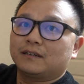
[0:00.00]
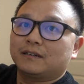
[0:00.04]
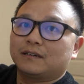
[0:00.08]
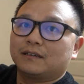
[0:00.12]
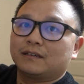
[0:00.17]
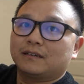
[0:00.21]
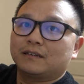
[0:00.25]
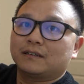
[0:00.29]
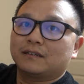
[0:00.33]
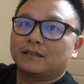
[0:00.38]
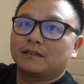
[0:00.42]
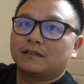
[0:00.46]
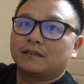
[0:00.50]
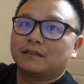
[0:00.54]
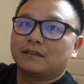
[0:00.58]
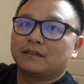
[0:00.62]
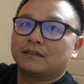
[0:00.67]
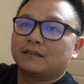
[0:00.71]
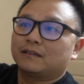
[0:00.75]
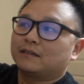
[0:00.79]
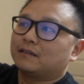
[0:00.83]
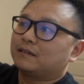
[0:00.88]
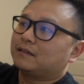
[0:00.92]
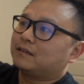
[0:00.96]

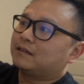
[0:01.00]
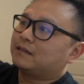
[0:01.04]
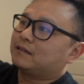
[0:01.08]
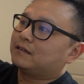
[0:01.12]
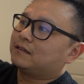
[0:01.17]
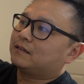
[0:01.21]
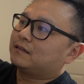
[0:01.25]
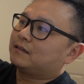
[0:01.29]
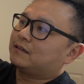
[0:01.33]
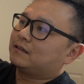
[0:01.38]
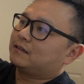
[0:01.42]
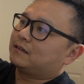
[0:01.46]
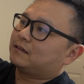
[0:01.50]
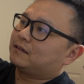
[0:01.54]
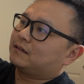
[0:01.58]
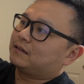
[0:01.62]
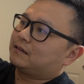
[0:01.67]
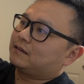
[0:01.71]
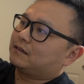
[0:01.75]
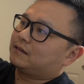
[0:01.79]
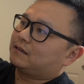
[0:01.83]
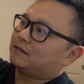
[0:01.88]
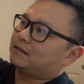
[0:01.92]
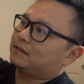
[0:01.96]

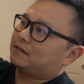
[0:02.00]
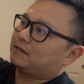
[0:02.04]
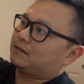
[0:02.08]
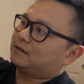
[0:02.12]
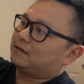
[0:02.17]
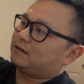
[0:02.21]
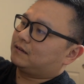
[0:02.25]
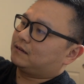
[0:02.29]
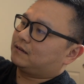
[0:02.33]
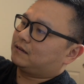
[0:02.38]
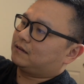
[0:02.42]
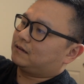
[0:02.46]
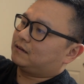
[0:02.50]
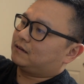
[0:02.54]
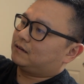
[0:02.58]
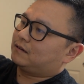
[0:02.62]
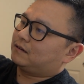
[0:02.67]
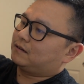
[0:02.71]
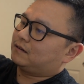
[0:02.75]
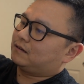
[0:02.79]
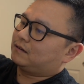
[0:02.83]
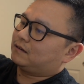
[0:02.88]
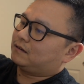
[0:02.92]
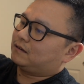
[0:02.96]

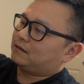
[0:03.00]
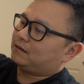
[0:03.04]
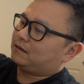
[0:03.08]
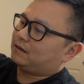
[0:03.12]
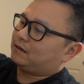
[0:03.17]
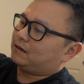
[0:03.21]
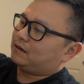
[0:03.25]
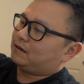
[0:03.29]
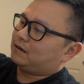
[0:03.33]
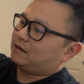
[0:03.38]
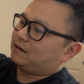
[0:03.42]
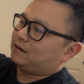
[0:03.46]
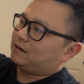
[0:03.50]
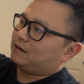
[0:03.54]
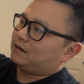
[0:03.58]
Nothing is said.